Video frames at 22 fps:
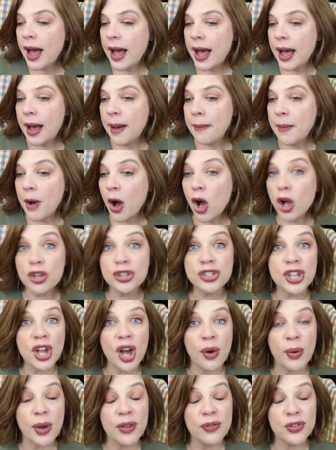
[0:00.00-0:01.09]
Um,
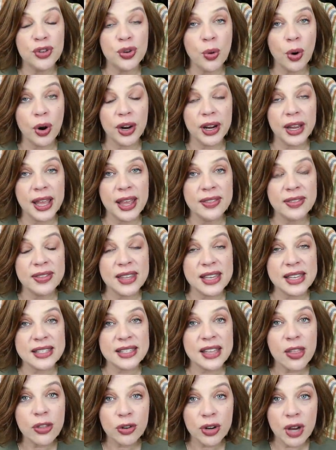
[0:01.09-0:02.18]
also, if you are in
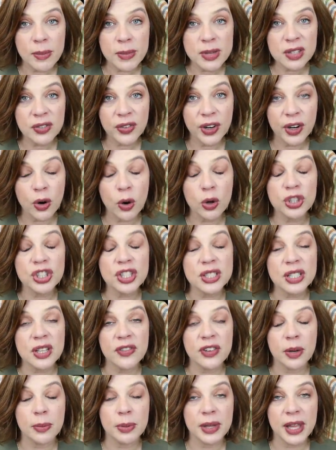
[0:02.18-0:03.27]
the Southern Hemisphere or just
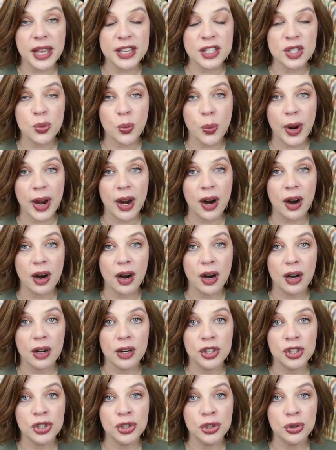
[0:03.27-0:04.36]
live in a place
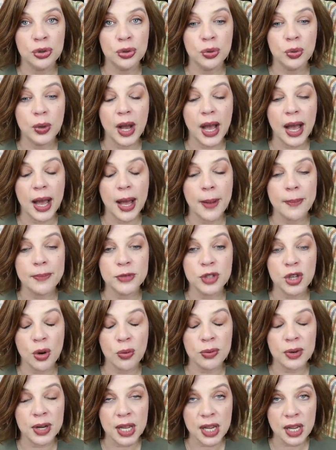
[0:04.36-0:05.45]
where you um,
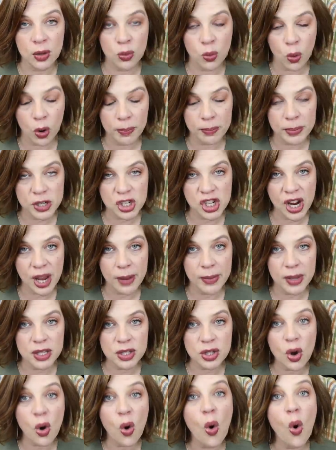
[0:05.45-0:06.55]
don't need warm
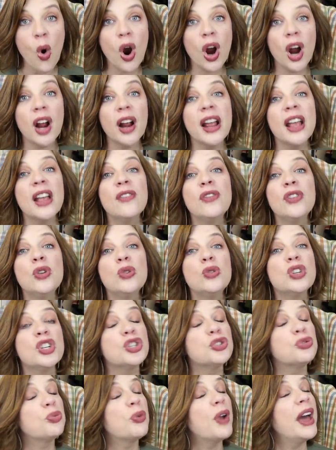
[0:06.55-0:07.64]
pajamas, or if you
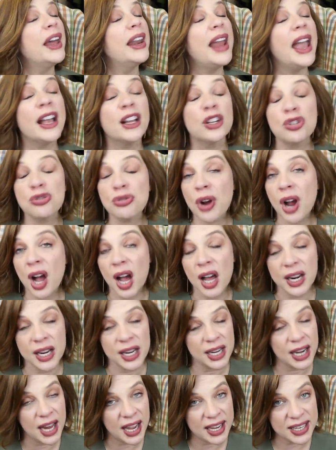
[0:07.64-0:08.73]
just run extra
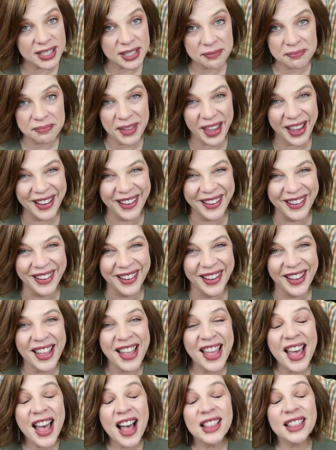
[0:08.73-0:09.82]
hot at night,
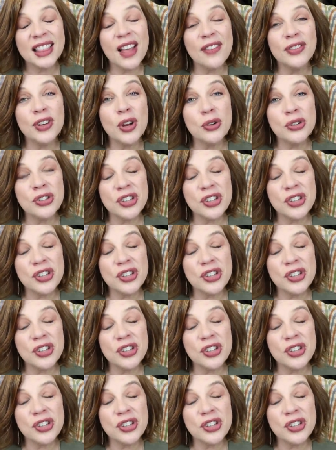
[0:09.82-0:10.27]
Love